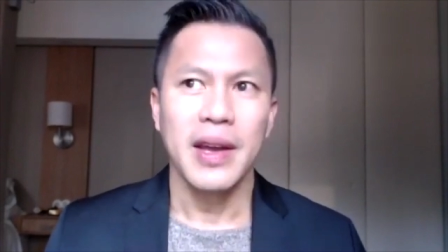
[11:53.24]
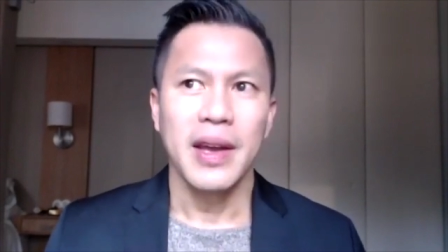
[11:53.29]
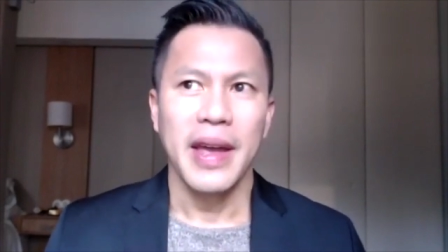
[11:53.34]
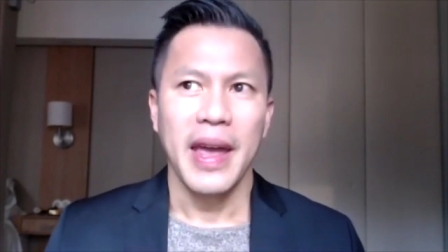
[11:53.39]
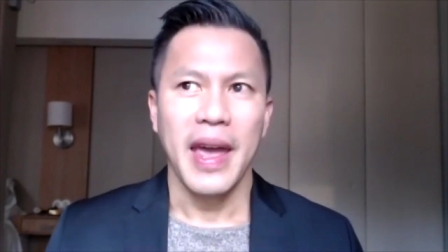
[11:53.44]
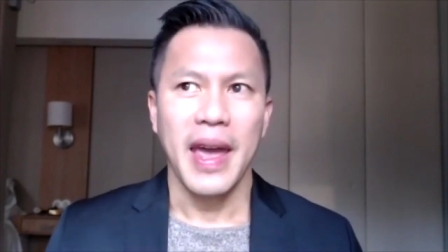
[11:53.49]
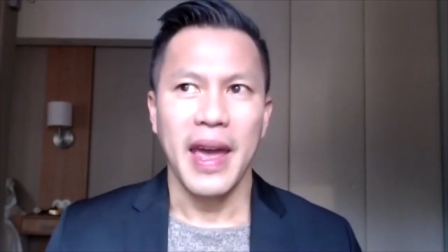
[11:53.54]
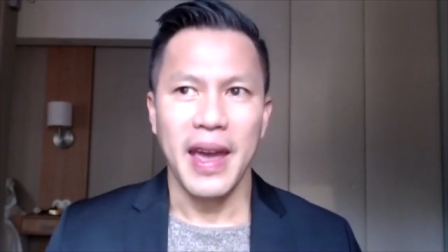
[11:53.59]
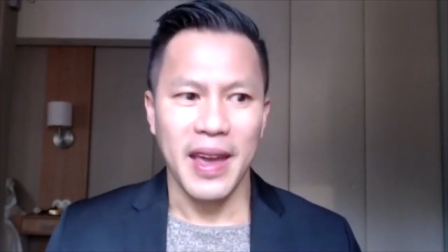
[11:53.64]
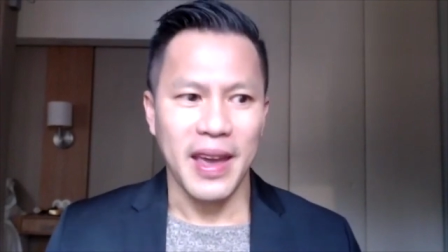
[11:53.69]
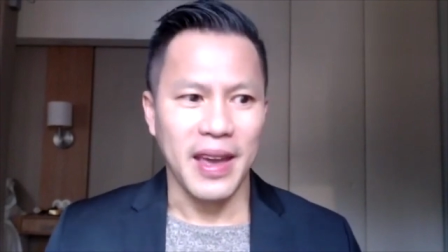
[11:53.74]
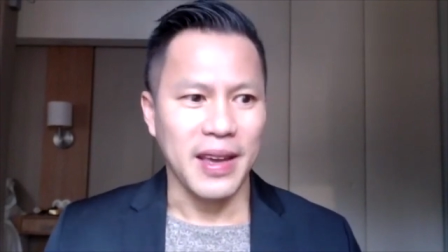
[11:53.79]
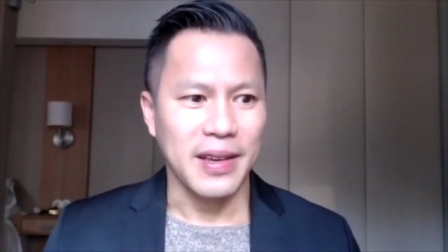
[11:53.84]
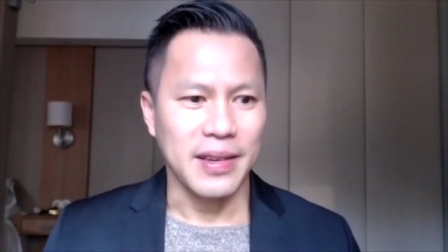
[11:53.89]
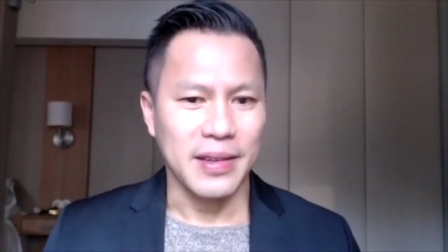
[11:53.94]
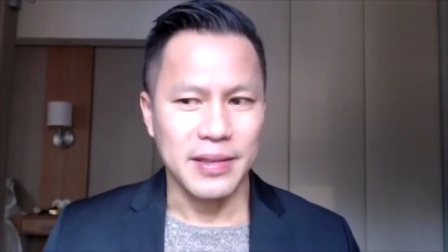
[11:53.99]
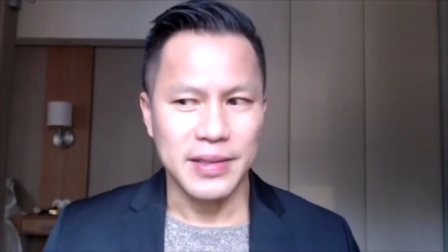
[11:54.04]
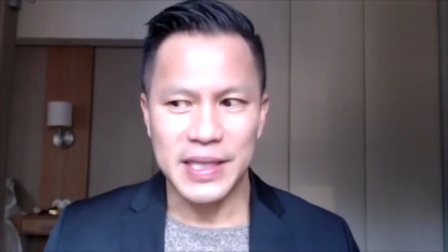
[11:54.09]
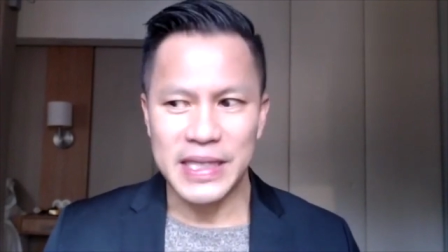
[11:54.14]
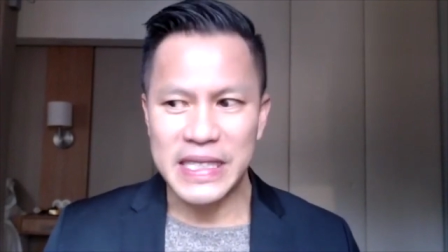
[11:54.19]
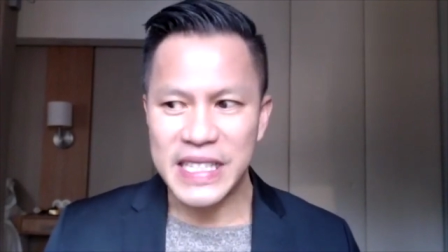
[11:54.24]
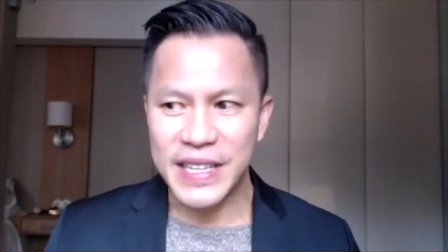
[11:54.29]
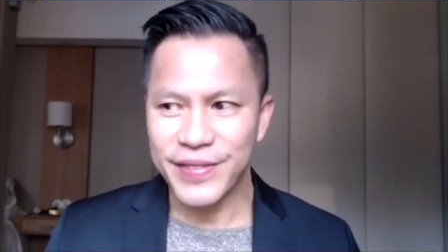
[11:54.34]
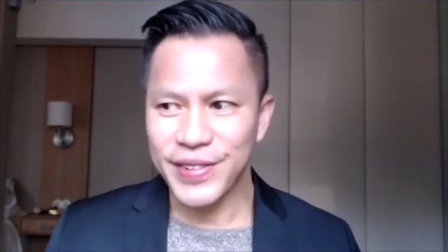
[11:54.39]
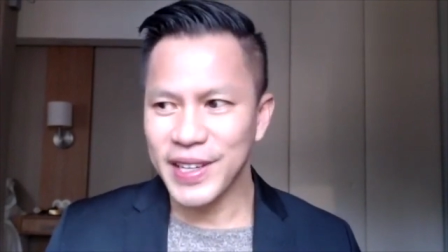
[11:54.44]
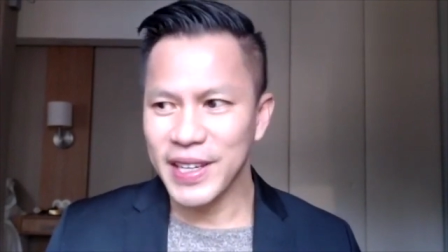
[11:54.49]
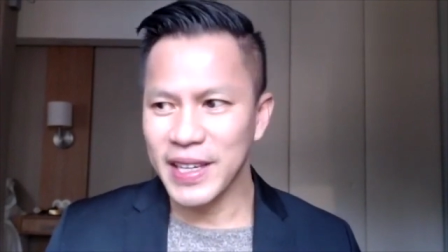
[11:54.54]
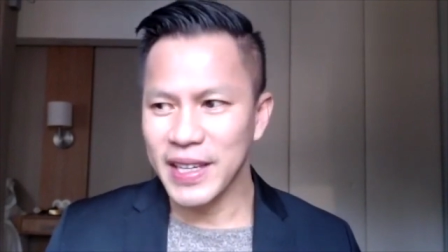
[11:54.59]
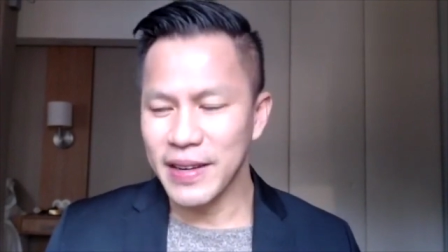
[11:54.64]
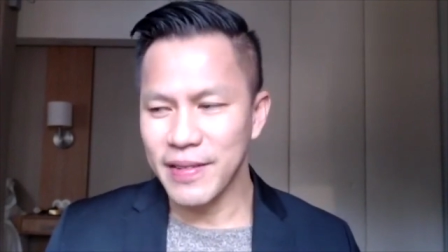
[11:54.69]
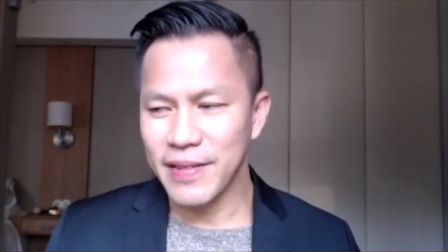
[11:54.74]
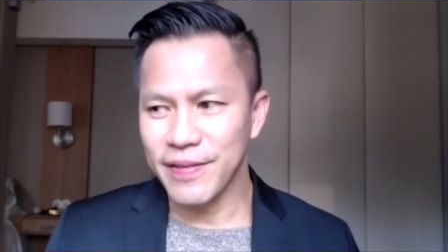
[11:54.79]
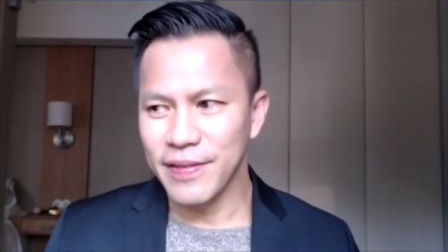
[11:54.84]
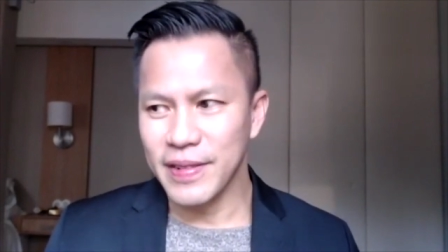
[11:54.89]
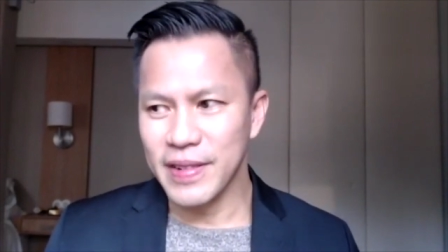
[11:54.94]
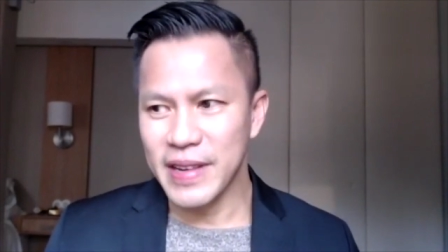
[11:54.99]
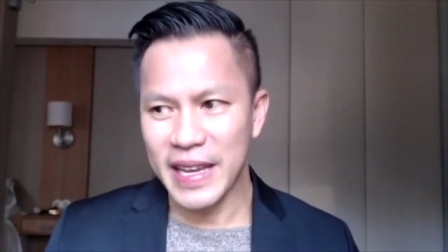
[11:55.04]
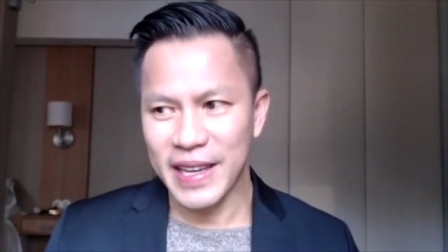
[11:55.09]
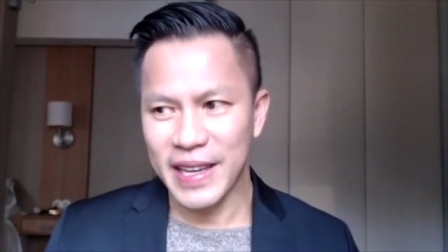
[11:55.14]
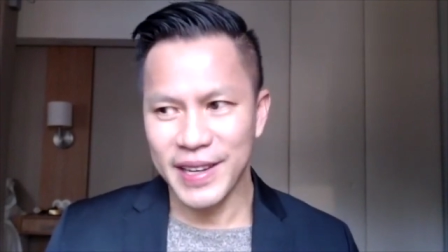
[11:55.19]
a significant
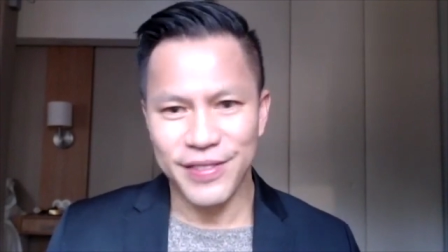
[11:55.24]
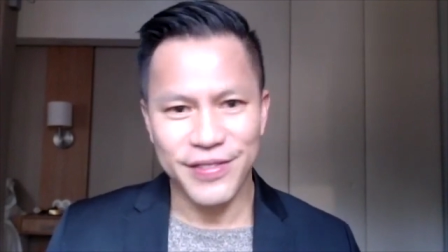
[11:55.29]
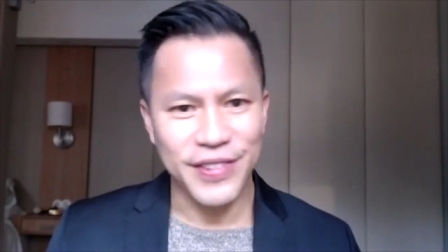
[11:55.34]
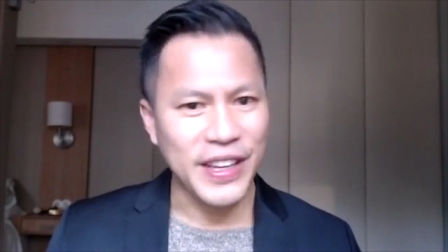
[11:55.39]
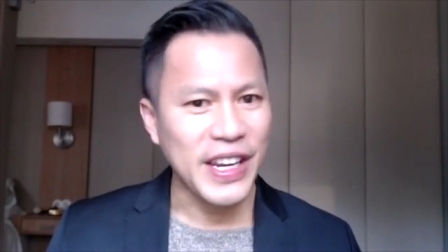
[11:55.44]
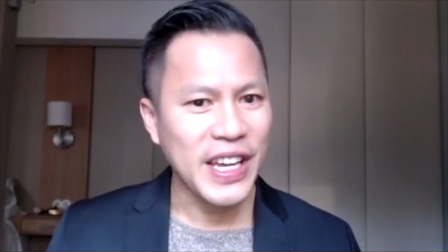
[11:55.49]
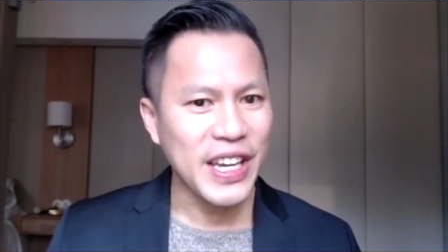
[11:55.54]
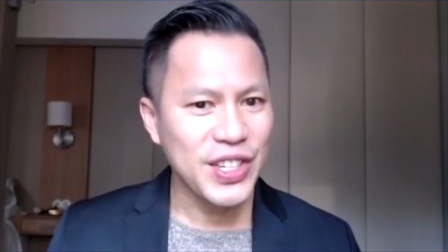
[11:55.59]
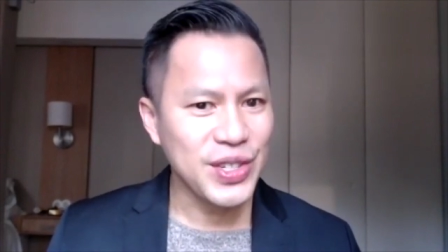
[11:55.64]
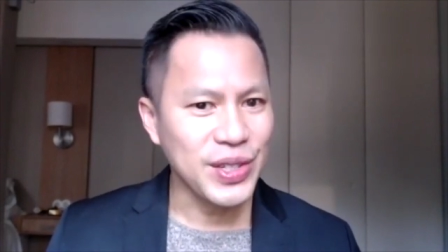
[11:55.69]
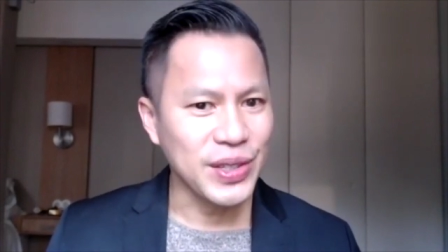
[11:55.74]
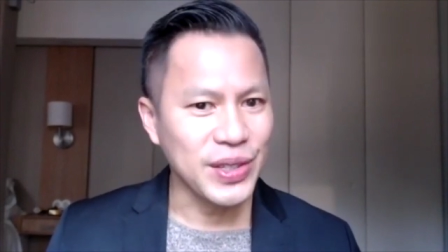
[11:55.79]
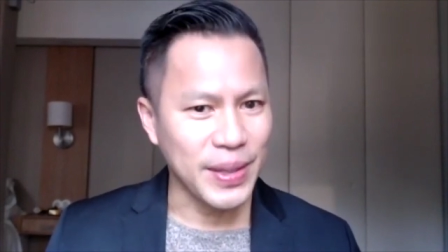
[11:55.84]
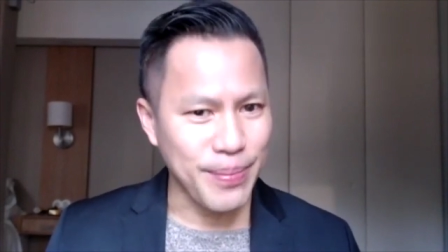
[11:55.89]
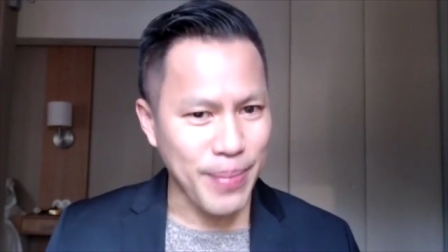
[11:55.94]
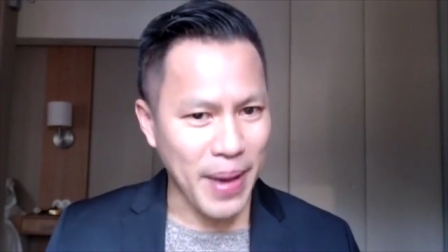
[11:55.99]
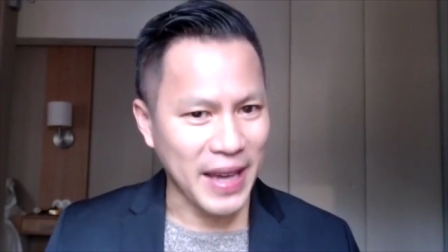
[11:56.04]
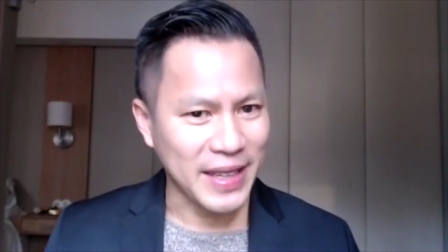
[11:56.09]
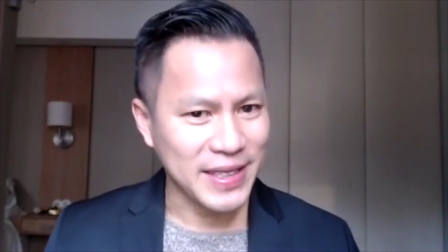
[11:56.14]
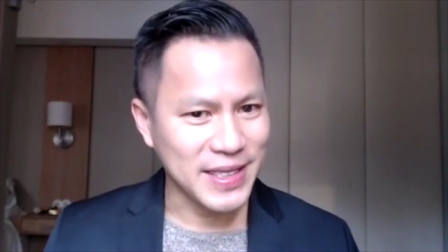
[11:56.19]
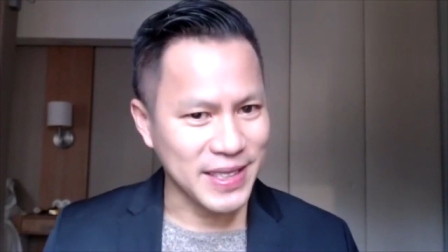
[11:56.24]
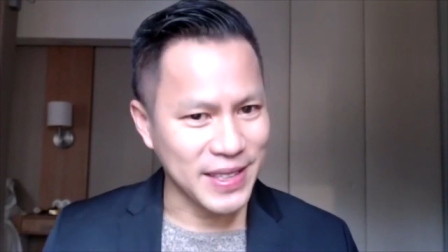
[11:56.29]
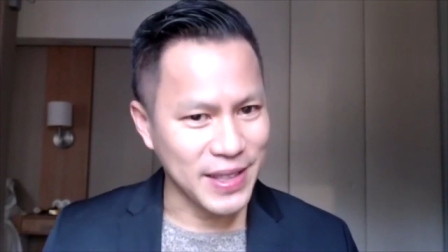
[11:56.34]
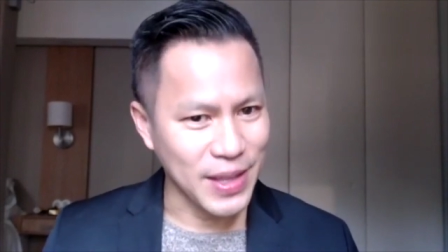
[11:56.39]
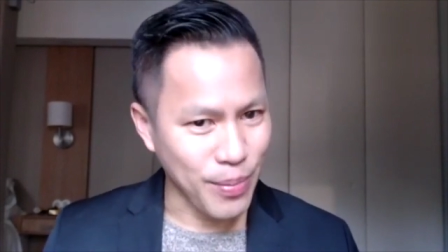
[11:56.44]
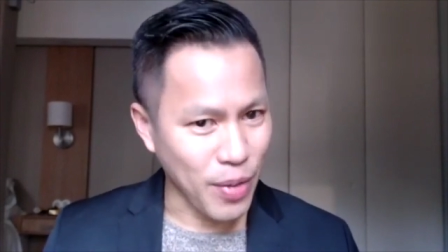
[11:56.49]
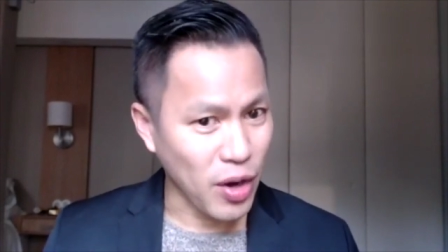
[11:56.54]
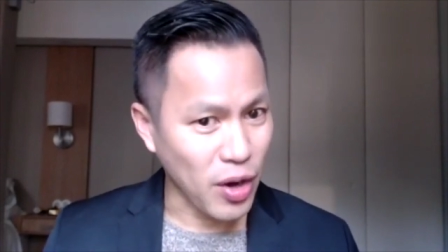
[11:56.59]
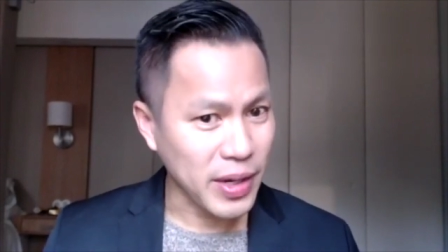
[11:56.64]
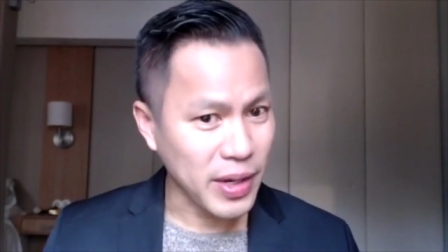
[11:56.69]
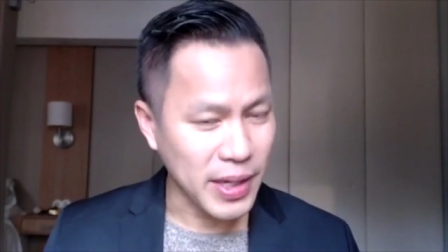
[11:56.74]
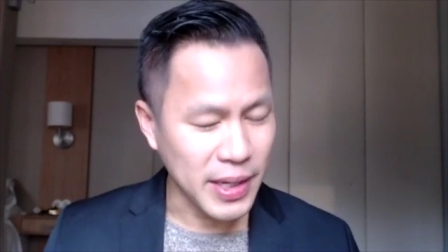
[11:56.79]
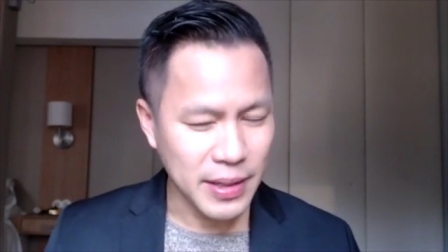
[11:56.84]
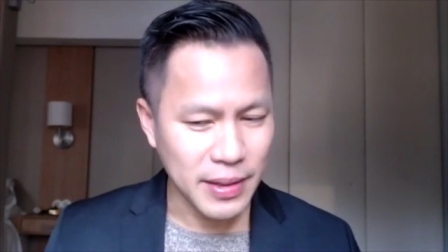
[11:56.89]
negative financial impact in the market.